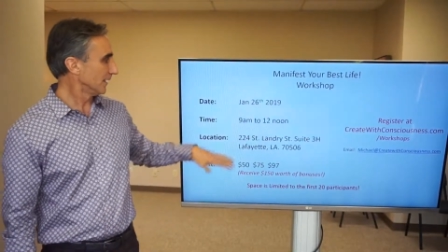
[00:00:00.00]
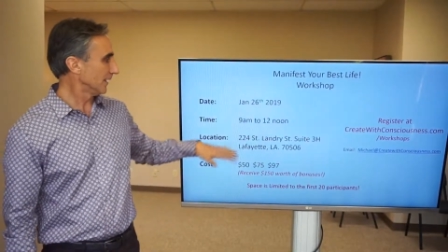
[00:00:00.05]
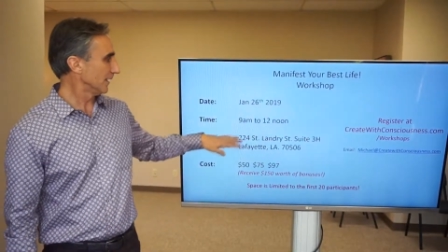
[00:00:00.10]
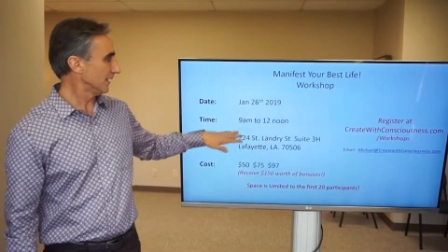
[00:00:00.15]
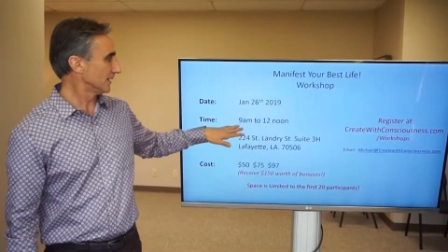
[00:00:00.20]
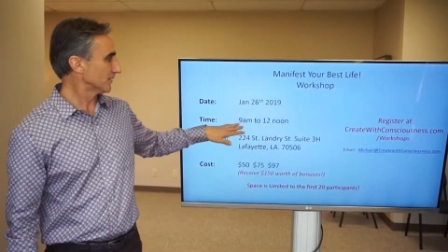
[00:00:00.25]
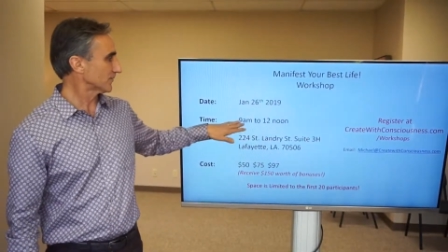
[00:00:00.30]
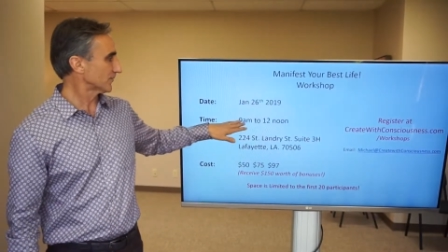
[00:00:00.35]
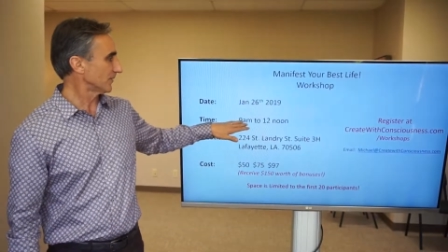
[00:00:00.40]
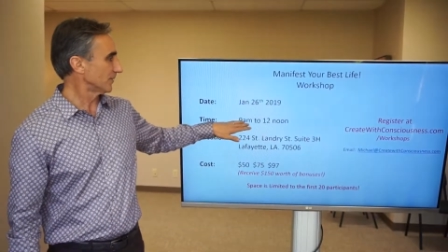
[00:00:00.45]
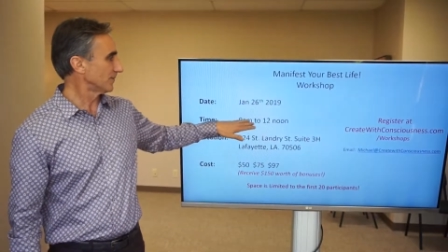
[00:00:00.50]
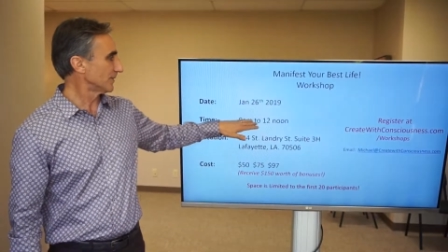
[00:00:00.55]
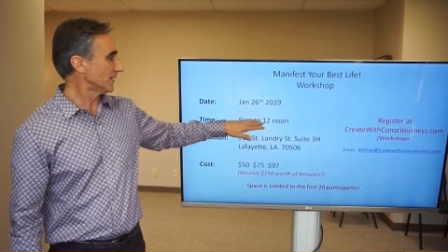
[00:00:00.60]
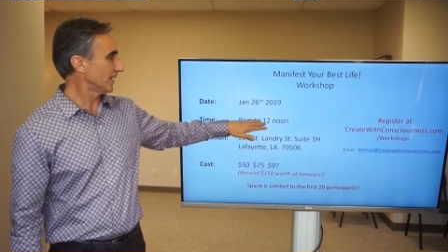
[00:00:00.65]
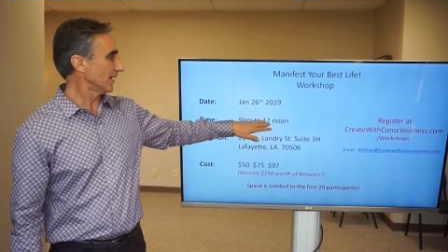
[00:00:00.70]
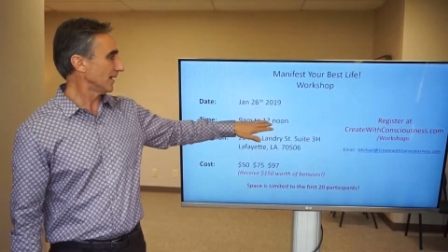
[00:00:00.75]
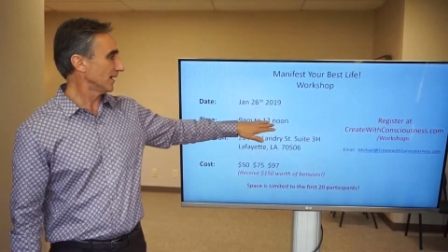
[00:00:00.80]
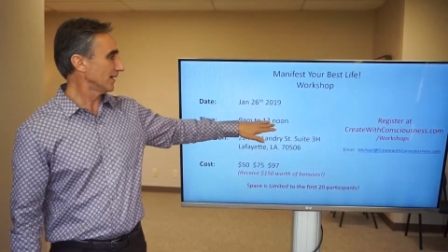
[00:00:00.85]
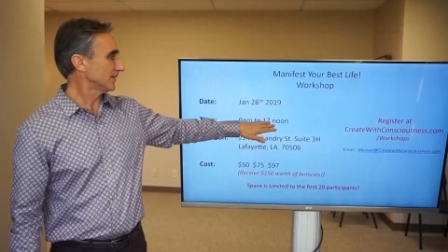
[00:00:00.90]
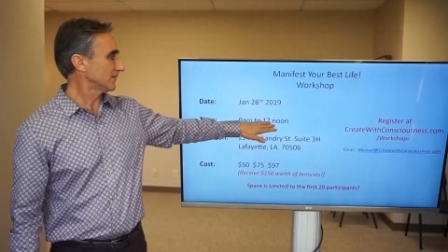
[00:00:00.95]
It's from
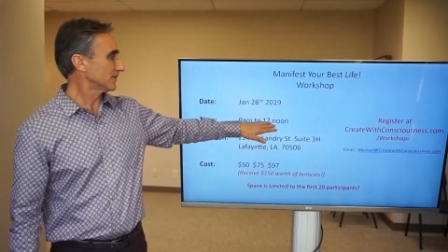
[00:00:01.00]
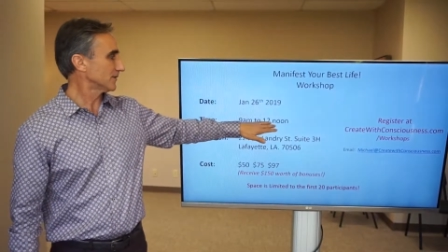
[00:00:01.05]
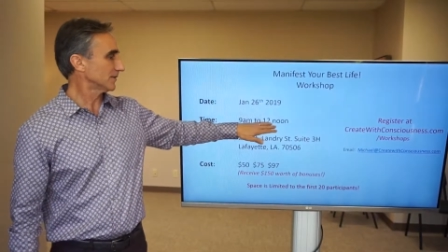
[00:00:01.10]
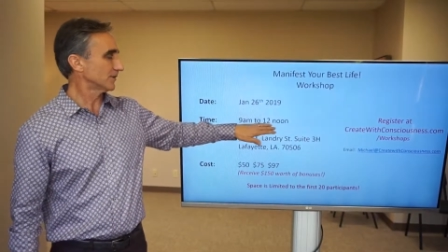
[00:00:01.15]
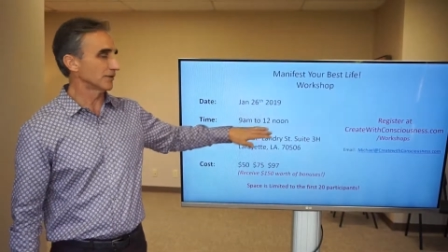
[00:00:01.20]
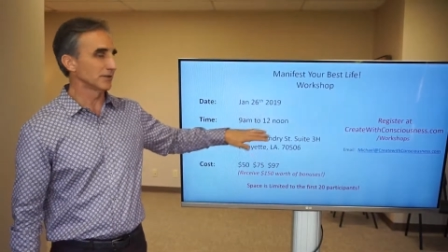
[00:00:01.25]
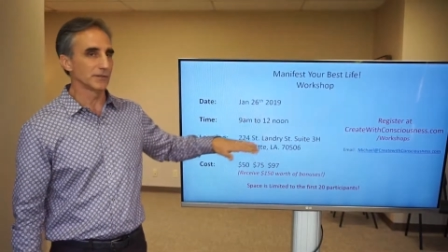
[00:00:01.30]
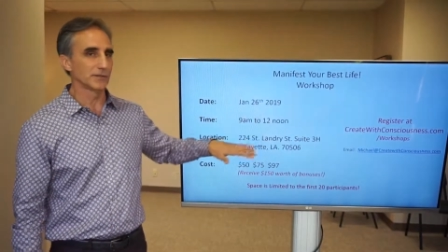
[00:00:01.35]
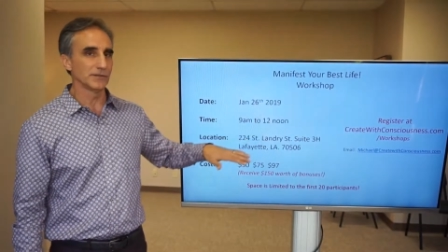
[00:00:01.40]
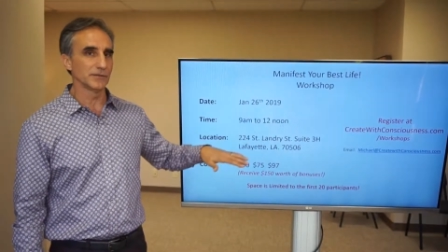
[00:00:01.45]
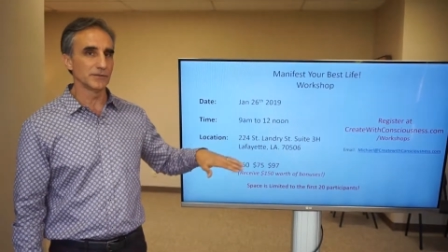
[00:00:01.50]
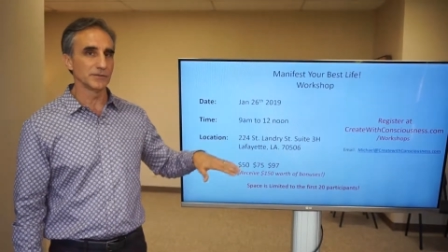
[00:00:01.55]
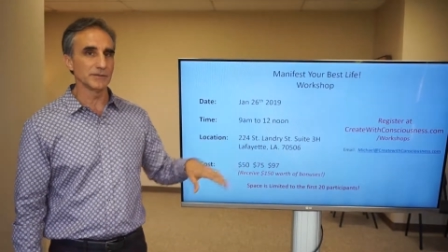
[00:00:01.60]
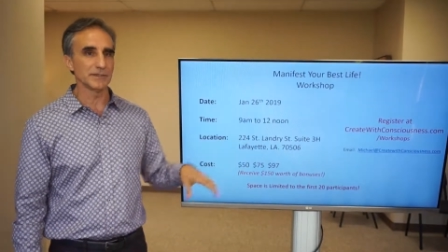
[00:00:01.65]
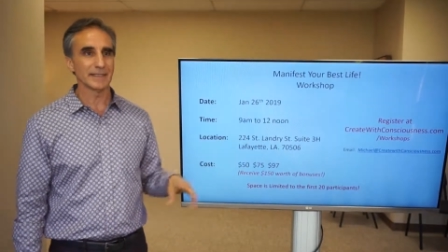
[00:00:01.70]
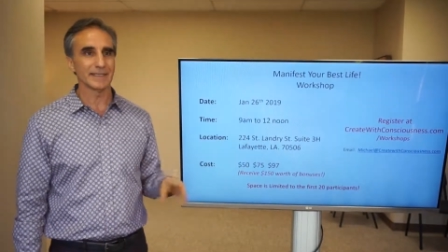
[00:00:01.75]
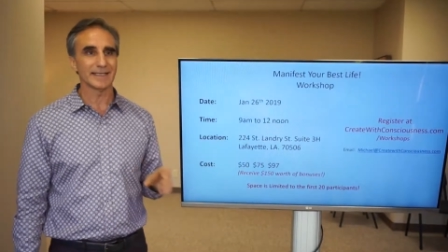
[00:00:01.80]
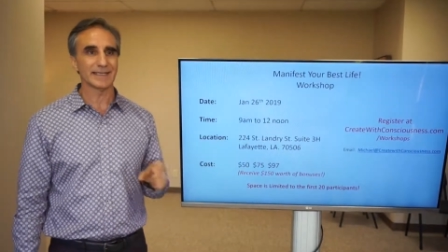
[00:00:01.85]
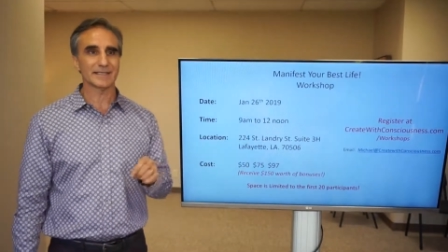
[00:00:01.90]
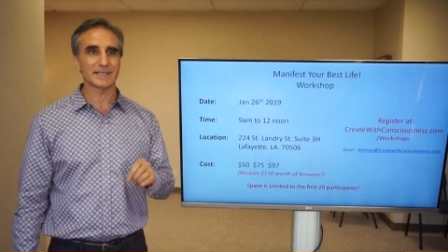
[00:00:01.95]
9 to
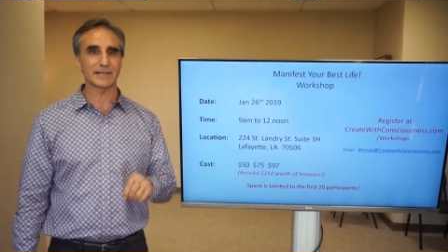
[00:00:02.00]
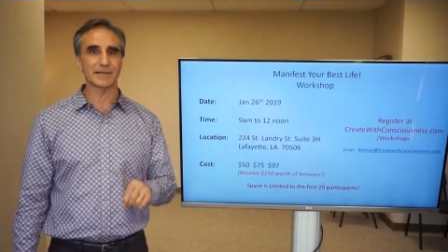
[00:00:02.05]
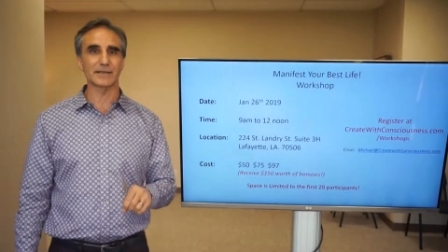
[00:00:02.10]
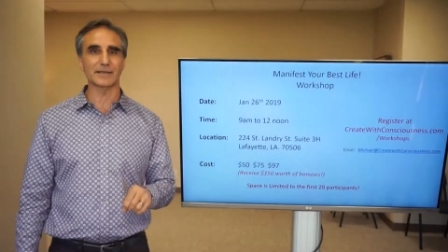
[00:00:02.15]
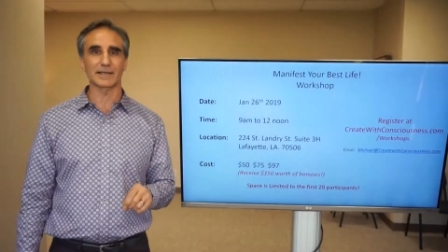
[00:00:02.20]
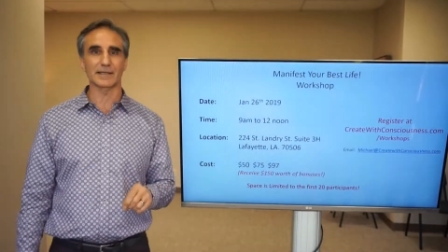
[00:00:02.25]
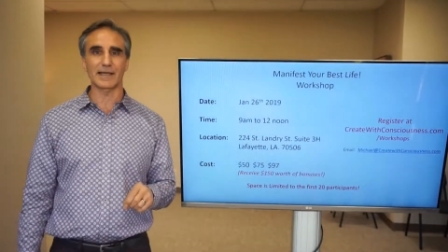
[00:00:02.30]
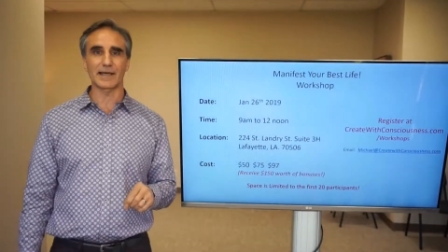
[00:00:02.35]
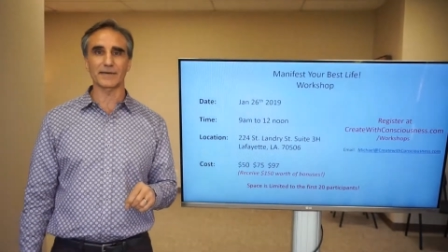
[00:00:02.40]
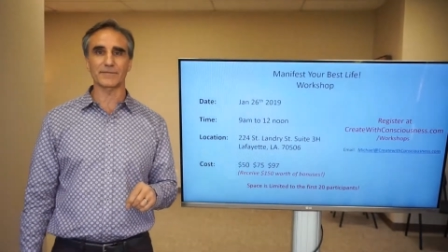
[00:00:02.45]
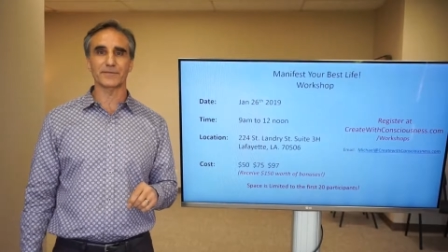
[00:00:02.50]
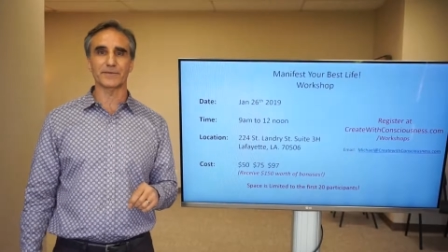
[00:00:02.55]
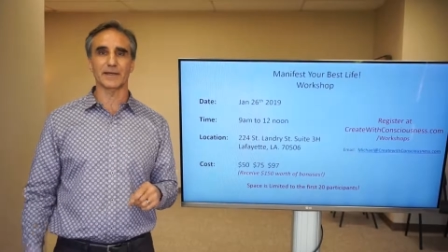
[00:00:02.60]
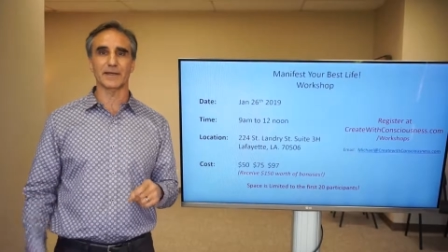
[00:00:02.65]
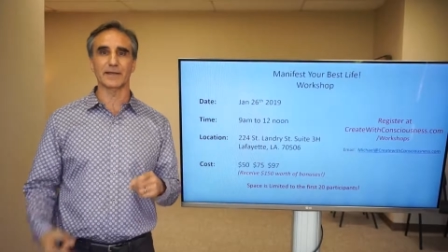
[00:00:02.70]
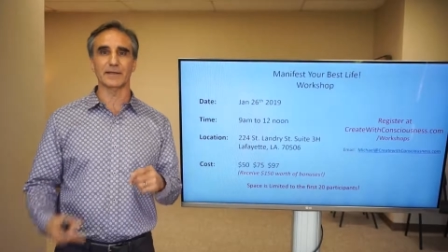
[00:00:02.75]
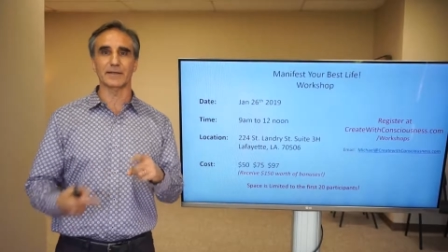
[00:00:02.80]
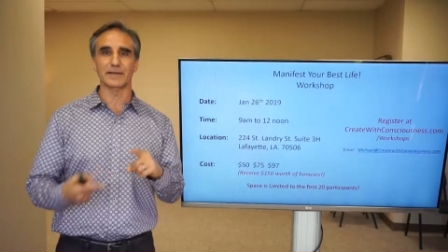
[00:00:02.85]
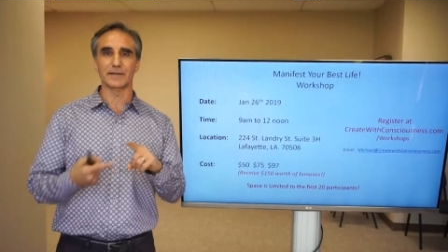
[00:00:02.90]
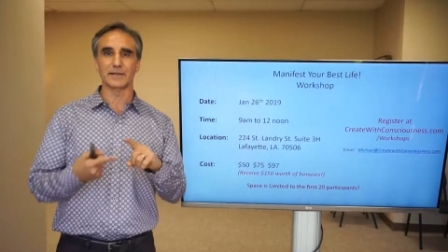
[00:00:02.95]
noon. It's here in
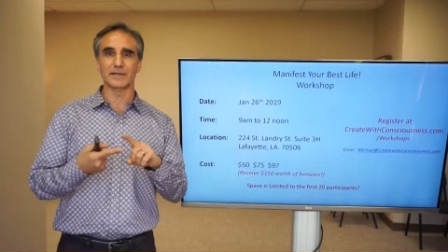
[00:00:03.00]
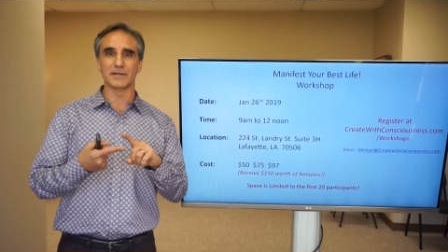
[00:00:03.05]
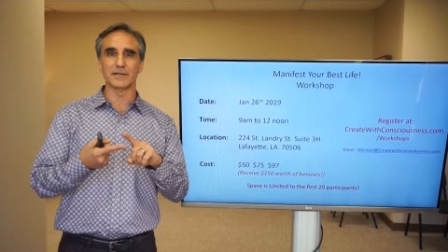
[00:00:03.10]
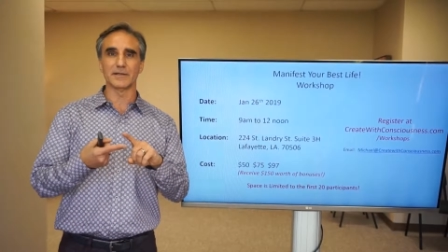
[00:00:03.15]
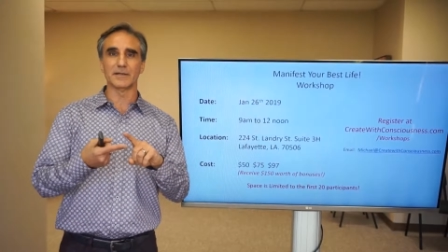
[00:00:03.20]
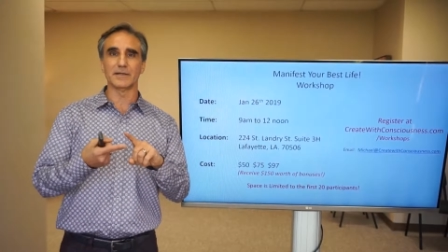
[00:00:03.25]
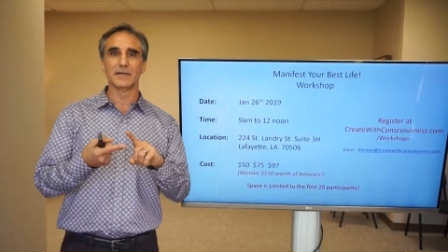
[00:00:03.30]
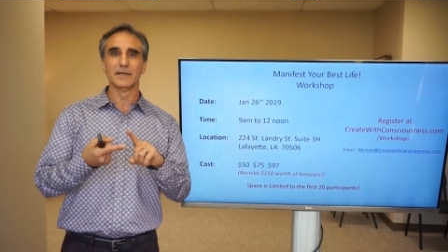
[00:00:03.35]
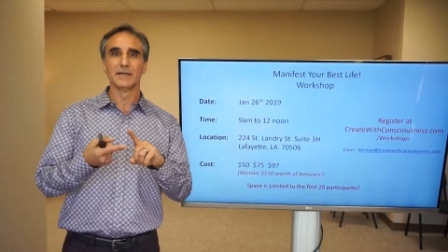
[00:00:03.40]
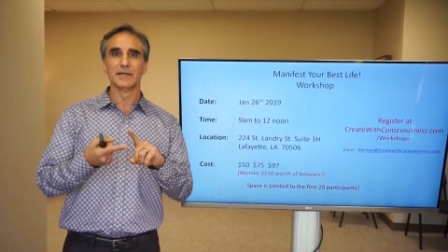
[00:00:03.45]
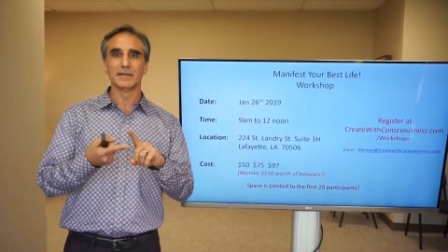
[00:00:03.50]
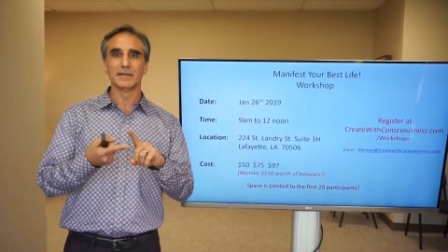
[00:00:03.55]
Lafayette, near